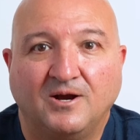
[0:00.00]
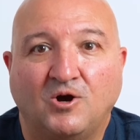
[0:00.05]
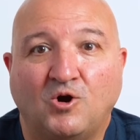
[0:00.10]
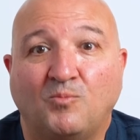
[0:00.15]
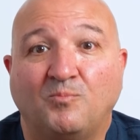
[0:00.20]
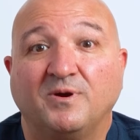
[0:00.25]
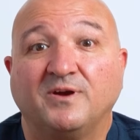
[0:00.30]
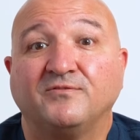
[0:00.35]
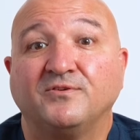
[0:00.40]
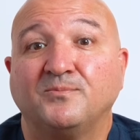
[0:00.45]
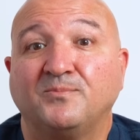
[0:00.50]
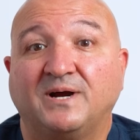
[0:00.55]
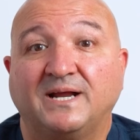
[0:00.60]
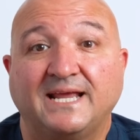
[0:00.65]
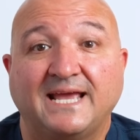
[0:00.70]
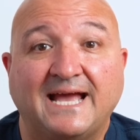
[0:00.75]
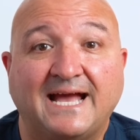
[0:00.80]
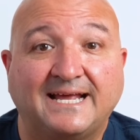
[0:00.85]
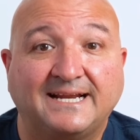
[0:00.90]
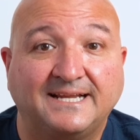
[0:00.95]
Hope
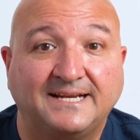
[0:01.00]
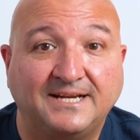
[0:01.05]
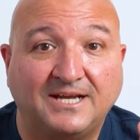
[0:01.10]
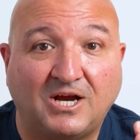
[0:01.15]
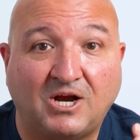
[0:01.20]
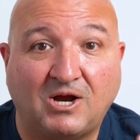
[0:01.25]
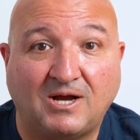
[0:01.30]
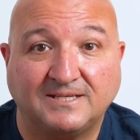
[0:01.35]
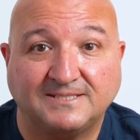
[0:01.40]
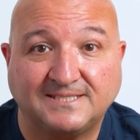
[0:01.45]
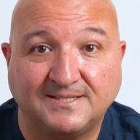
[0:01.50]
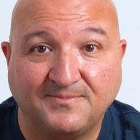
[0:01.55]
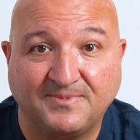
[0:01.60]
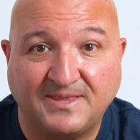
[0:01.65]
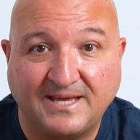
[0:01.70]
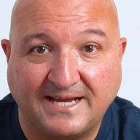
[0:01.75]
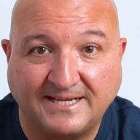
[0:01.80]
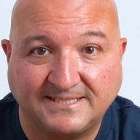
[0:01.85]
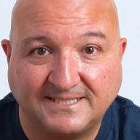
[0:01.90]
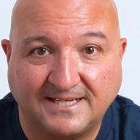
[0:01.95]
everybody had an awesome
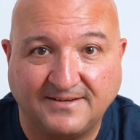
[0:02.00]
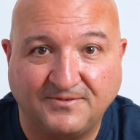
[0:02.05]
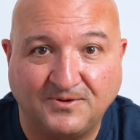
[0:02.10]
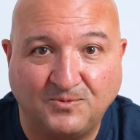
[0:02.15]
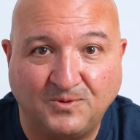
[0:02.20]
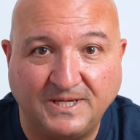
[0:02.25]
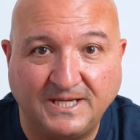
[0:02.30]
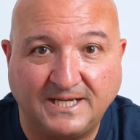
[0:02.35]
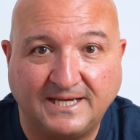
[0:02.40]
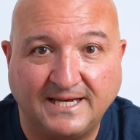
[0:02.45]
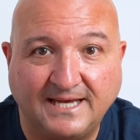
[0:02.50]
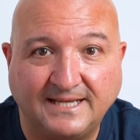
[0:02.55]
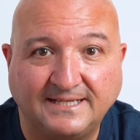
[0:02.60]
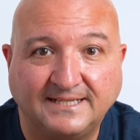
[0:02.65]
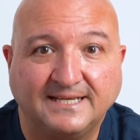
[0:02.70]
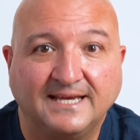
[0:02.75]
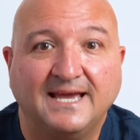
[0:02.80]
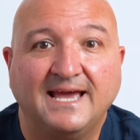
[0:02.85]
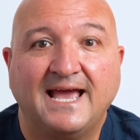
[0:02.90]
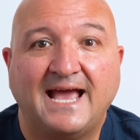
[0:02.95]
Thanksgiving
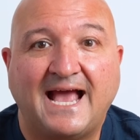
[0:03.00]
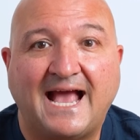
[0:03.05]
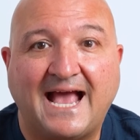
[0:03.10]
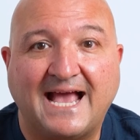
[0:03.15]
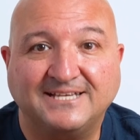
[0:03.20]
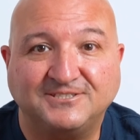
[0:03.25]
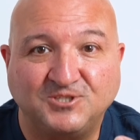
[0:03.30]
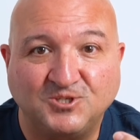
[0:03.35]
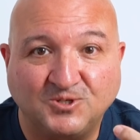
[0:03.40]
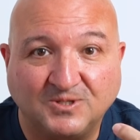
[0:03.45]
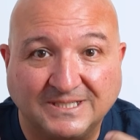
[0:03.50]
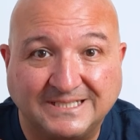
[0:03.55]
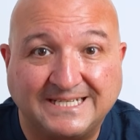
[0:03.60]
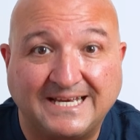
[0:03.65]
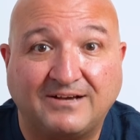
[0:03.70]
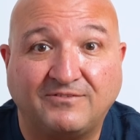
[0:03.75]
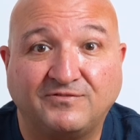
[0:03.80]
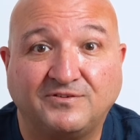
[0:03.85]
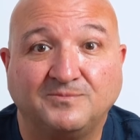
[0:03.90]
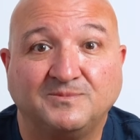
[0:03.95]
weekend. As you can
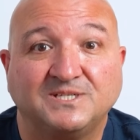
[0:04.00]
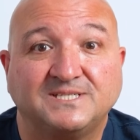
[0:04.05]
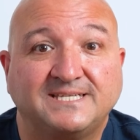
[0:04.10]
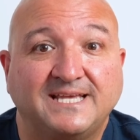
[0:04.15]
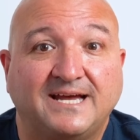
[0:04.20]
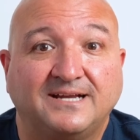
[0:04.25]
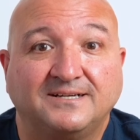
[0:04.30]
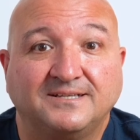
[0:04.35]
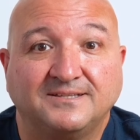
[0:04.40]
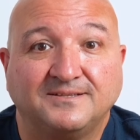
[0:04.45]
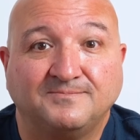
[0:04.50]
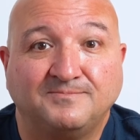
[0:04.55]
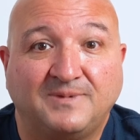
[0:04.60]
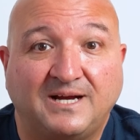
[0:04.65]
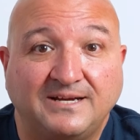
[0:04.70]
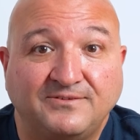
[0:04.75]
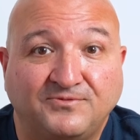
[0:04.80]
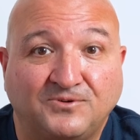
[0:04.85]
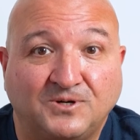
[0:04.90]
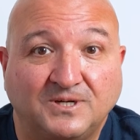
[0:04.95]
tell from the sound of
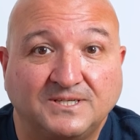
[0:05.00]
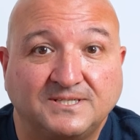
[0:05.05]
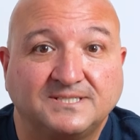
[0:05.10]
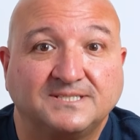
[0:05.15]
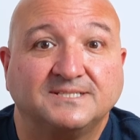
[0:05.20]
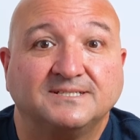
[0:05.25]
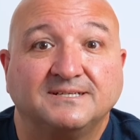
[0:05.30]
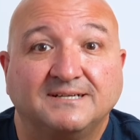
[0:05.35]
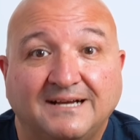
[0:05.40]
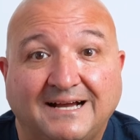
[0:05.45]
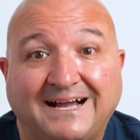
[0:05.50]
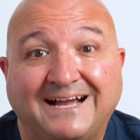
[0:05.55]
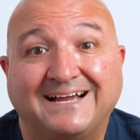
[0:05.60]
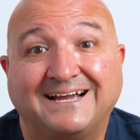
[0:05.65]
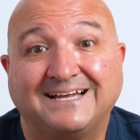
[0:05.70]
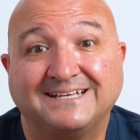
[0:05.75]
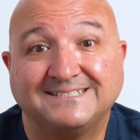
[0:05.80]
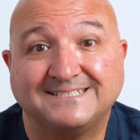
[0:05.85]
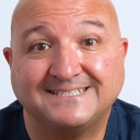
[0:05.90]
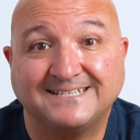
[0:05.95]
my voice,
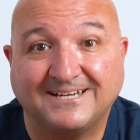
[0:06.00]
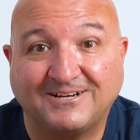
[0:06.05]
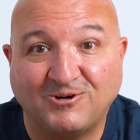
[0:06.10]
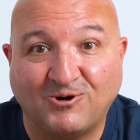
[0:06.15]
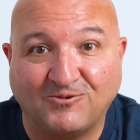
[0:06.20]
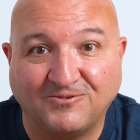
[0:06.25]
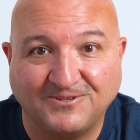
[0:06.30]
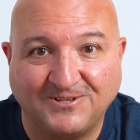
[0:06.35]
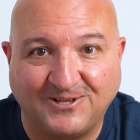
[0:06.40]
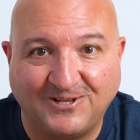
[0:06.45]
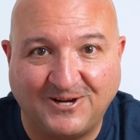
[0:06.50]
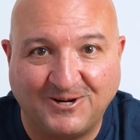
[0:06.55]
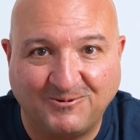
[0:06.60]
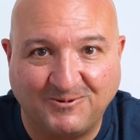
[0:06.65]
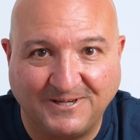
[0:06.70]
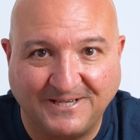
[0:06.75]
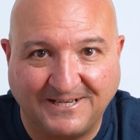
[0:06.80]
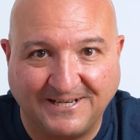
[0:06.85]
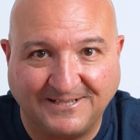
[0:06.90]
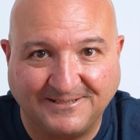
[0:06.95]
I got sick over the
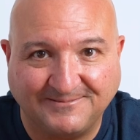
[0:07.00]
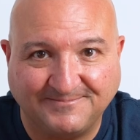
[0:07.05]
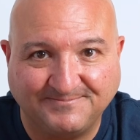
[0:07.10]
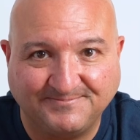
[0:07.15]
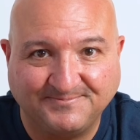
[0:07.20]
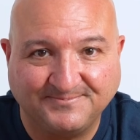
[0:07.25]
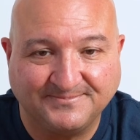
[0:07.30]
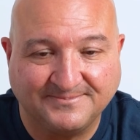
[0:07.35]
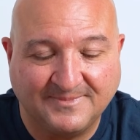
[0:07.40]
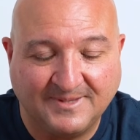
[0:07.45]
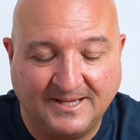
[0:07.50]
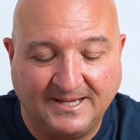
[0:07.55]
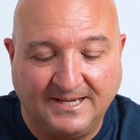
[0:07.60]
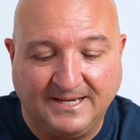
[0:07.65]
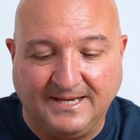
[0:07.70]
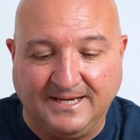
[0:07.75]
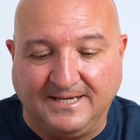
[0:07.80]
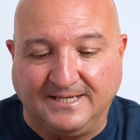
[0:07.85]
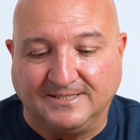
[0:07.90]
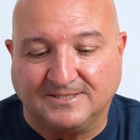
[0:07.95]
long weekend.
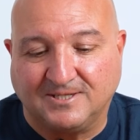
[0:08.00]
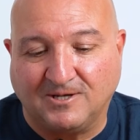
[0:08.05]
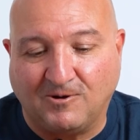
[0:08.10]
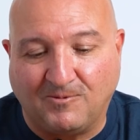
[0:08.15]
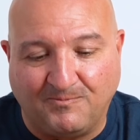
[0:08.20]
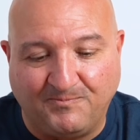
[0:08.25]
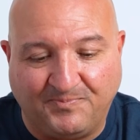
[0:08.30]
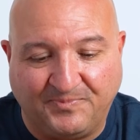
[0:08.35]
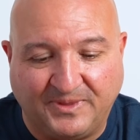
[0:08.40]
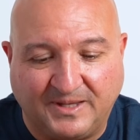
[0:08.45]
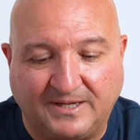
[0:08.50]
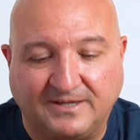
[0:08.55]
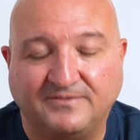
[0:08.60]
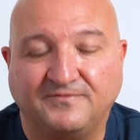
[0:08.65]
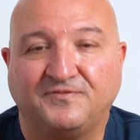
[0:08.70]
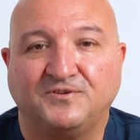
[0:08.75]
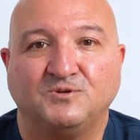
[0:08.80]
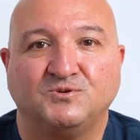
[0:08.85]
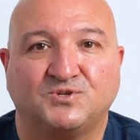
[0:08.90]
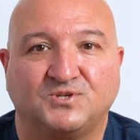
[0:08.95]
So,
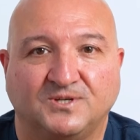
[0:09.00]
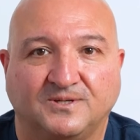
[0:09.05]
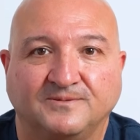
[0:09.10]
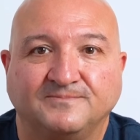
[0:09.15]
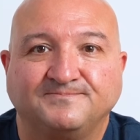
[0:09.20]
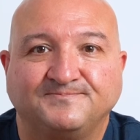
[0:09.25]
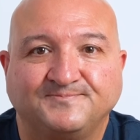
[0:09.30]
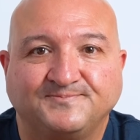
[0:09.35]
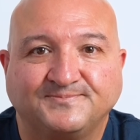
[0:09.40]
confusion.